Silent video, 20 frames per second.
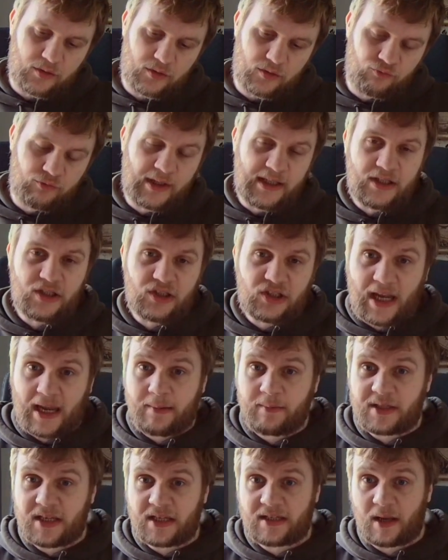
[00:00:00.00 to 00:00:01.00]
Reece
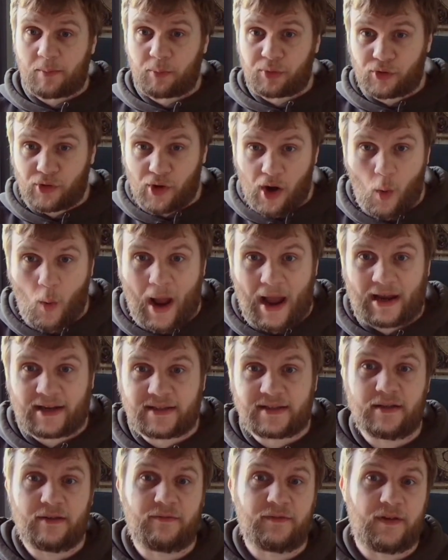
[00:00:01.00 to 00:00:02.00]
James is a
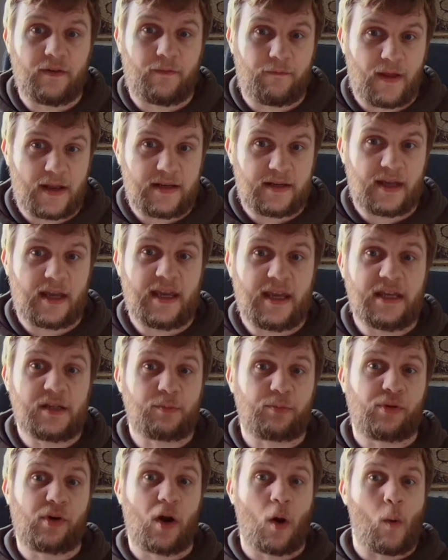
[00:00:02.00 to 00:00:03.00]
proactive defender.
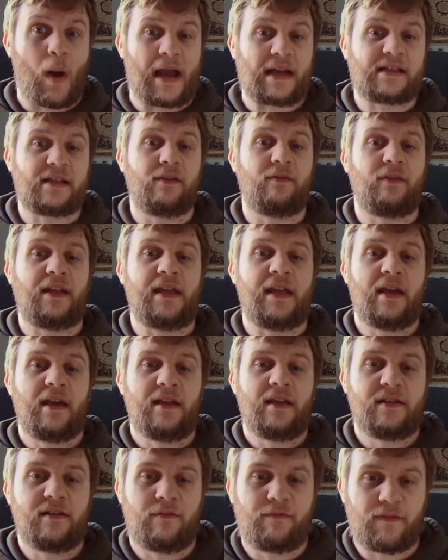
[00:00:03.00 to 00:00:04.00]
He's proactively
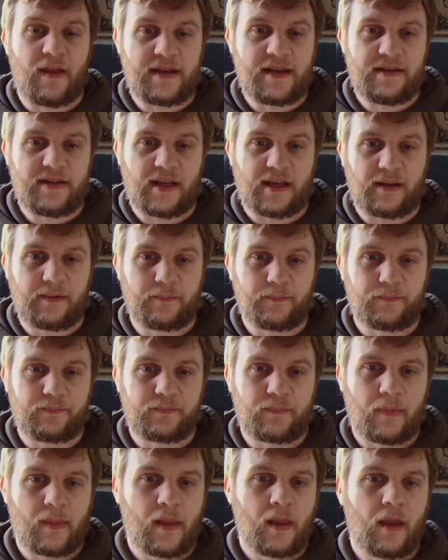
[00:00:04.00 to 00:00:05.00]
defending.
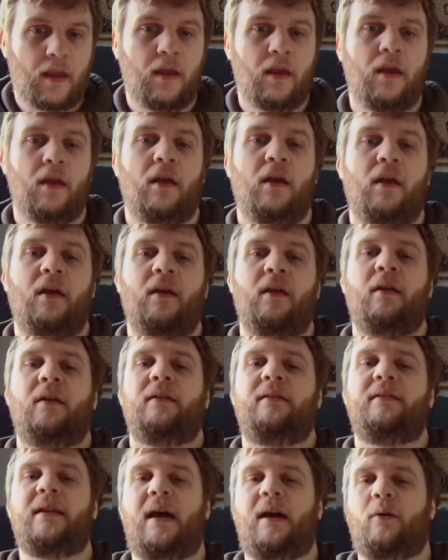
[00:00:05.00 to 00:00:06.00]

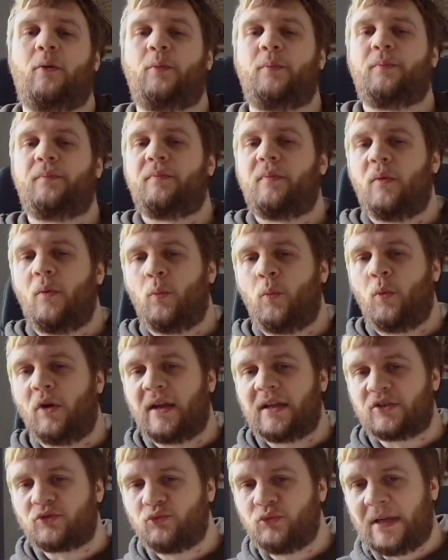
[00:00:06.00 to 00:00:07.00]
Now, what
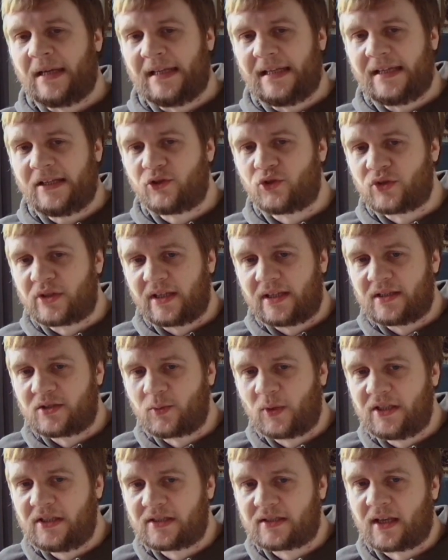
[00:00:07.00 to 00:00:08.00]
gets really interesting is
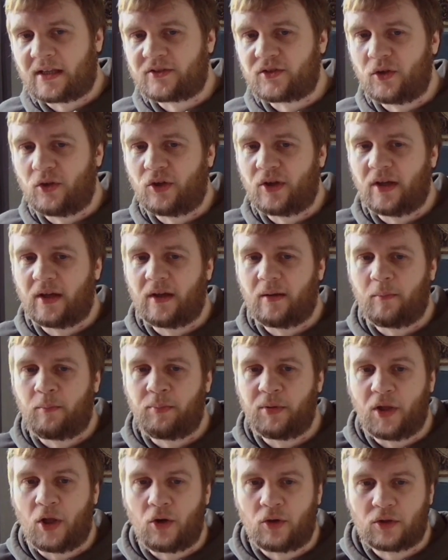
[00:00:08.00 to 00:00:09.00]
when you start to look at
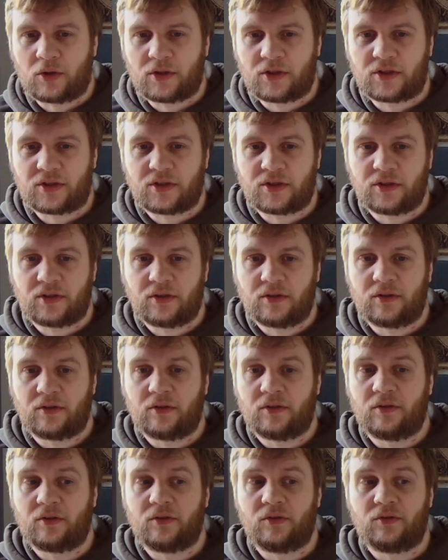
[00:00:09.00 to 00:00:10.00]
blocks.
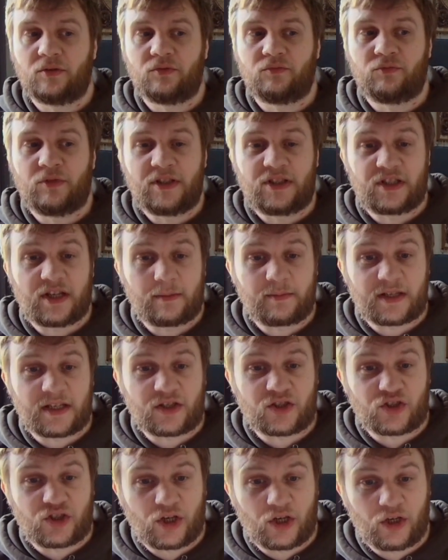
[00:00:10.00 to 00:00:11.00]
Reece James
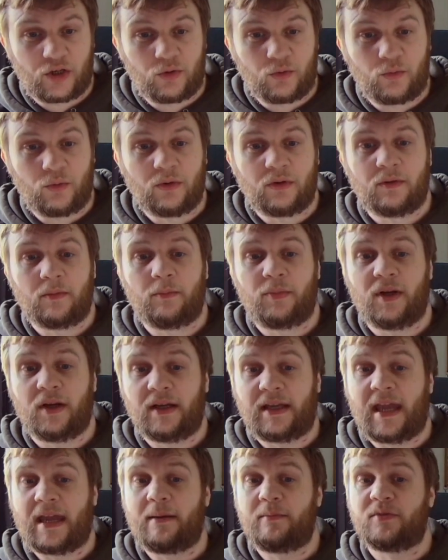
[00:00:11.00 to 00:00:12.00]
has 2 per
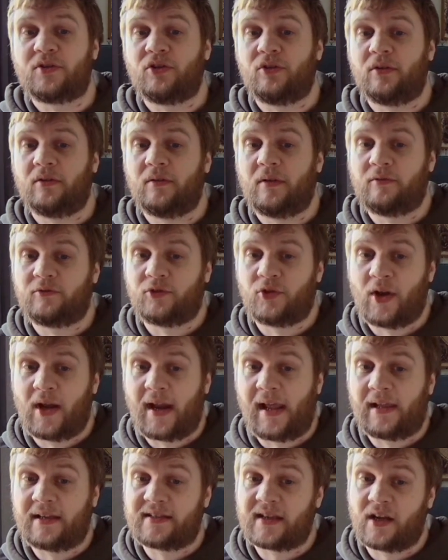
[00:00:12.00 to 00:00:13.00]
game to Trent
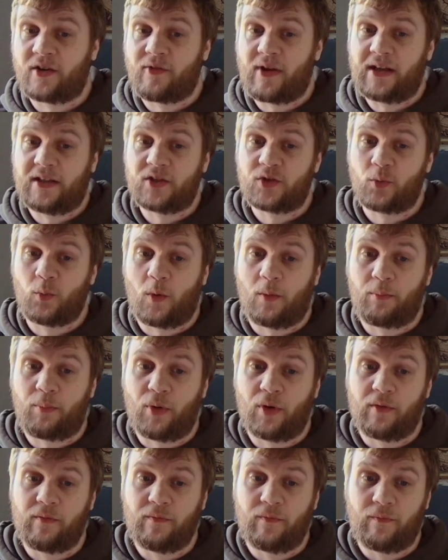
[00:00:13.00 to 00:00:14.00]
Alexander-Arnold's
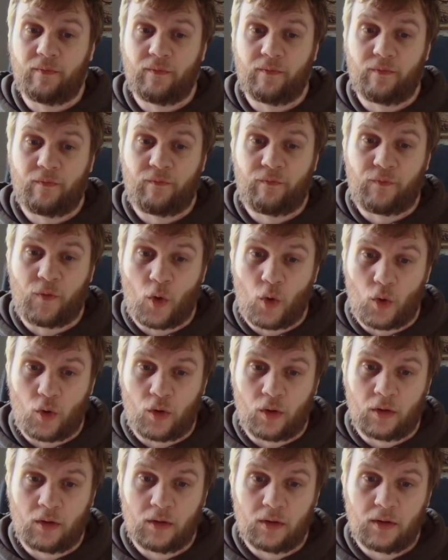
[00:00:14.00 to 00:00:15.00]

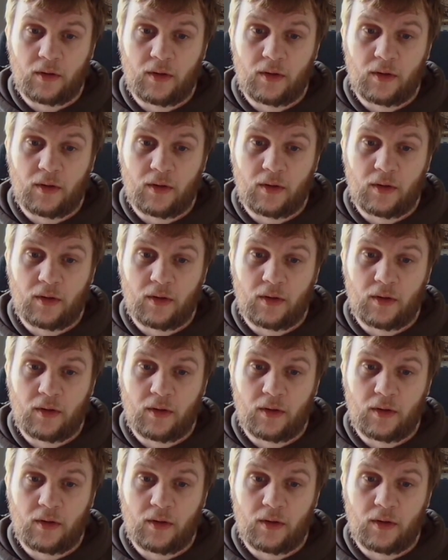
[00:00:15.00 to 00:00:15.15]
1.4.